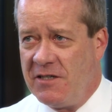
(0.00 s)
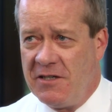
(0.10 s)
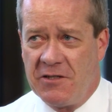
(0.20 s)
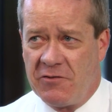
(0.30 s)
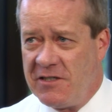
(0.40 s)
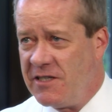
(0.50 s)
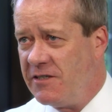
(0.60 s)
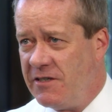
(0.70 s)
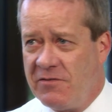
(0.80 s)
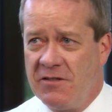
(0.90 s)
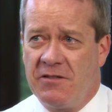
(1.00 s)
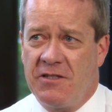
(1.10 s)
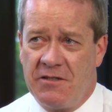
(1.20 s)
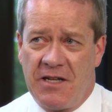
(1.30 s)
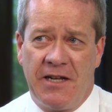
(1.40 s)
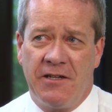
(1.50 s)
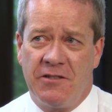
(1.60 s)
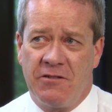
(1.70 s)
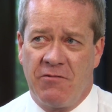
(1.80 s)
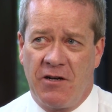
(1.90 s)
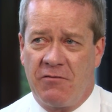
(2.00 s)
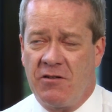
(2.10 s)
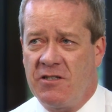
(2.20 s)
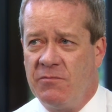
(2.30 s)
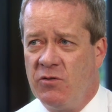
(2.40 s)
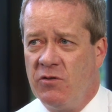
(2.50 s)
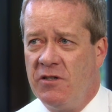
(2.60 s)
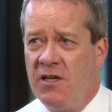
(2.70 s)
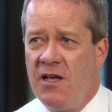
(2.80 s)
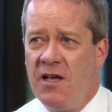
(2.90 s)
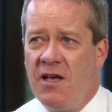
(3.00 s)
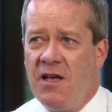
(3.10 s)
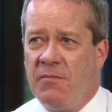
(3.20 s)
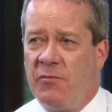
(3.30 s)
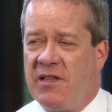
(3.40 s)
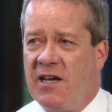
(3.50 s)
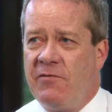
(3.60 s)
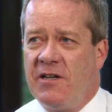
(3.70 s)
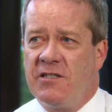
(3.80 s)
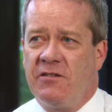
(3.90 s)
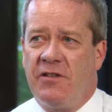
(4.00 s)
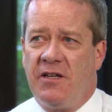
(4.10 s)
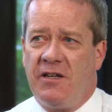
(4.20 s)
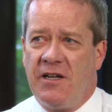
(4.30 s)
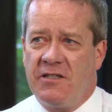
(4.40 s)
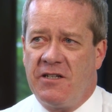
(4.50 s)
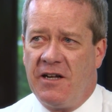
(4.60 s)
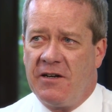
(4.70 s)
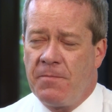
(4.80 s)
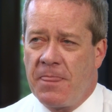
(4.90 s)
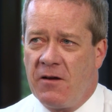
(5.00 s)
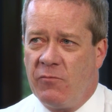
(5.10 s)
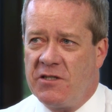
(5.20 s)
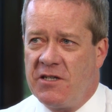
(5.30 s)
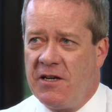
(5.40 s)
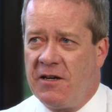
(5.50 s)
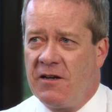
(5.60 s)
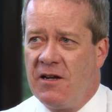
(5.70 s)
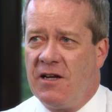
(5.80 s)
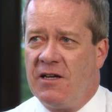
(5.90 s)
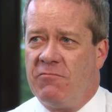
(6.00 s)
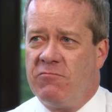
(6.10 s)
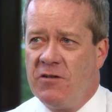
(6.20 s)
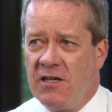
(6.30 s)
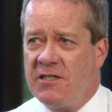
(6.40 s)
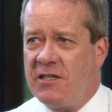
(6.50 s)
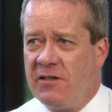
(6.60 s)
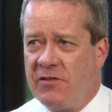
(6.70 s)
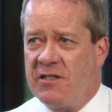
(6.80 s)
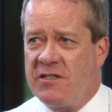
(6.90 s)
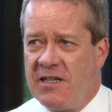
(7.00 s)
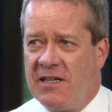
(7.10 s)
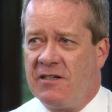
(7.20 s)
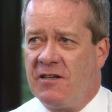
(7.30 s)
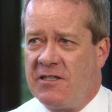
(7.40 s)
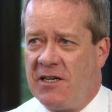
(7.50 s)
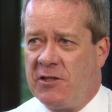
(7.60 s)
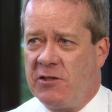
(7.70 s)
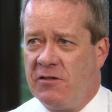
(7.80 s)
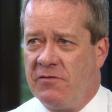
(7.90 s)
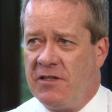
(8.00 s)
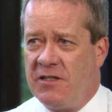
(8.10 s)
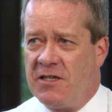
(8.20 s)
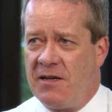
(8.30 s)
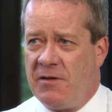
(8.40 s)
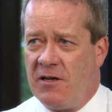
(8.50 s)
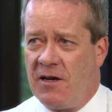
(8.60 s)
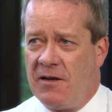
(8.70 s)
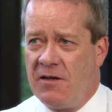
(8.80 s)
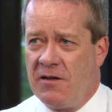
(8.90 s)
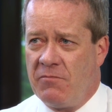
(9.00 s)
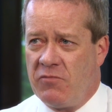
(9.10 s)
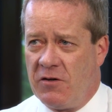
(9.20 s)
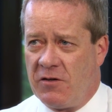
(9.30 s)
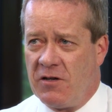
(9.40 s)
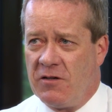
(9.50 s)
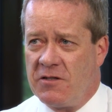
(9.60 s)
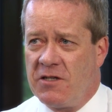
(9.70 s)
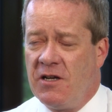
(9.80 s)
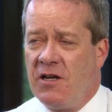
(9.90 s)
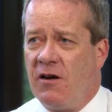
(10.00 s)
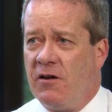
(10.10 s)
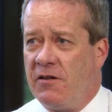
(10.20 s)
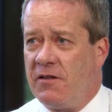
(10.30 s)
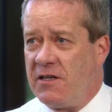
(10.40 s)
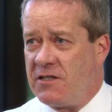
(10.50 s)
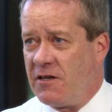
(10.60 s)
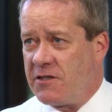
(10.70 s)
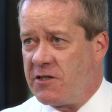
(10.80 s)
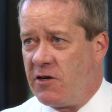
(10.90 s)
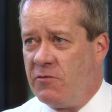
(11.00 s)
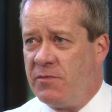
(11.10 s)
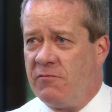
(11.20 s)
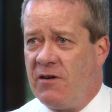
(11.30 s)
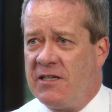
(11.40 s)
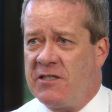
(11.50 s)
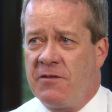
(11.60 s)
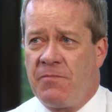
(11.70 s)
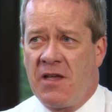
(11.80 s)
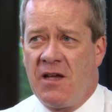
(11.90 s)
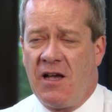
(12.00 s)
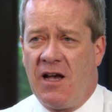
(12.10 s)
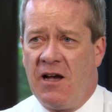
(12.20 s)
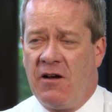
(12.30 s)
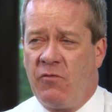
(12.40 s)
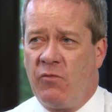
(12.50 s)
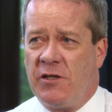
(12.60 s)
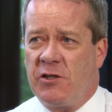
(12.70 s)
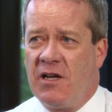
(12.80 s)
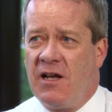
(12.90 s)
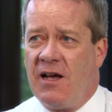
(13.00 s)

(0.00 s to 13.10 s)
and industries, had different standards right across the board. But with the advent of the internet, we're seeing a really significant standardization of these API protocols on things like SOAP and REST, which